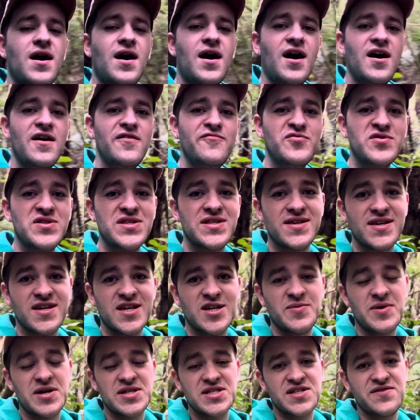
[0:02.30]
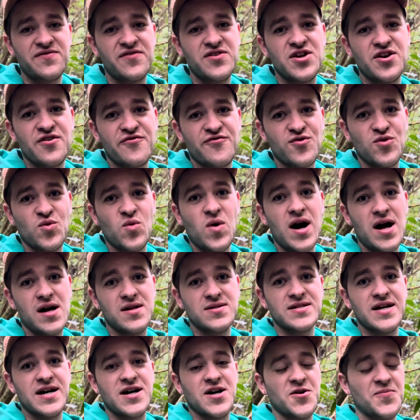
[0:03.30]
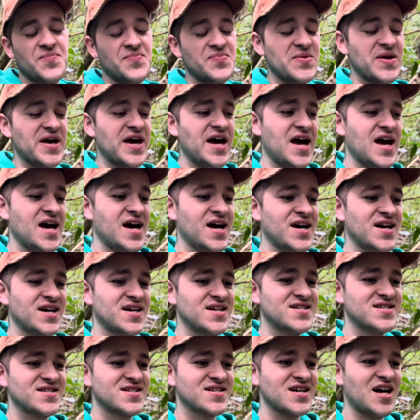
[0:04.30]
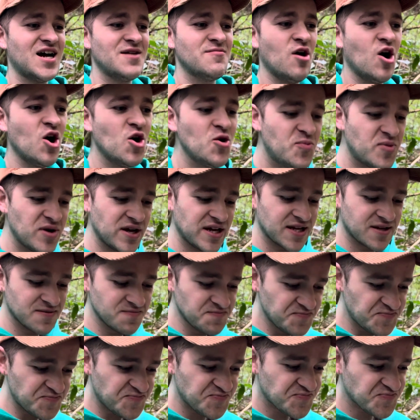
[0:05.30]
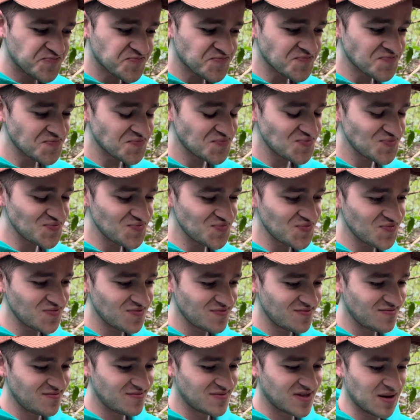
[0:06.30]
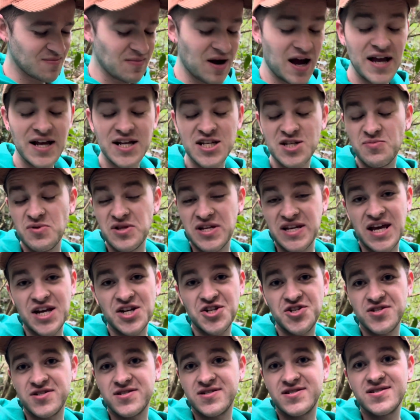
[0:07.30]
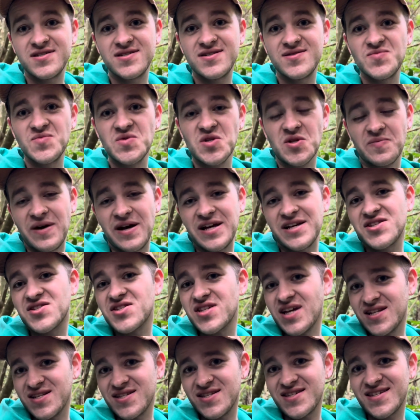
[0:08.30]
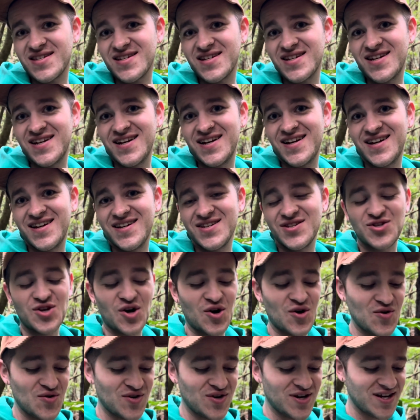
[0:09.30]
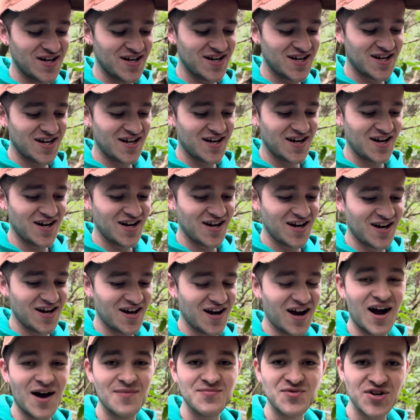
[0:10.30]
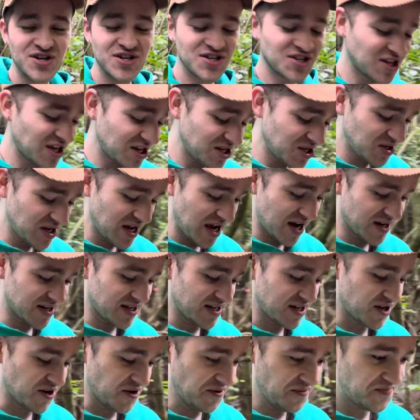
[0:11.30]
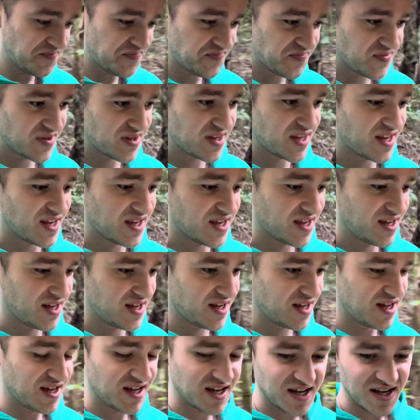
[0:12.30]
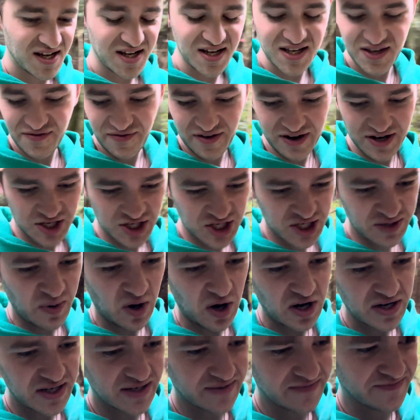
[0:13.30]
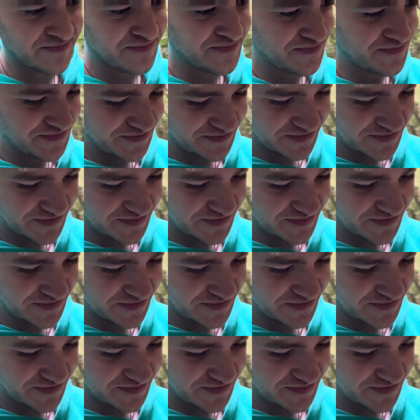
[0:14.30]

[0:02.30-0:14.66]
I've been thinking about this video for a while now, and I'm hoping that my explanation will make sense. So, I'm gonna set you down here. Let's find a spot, And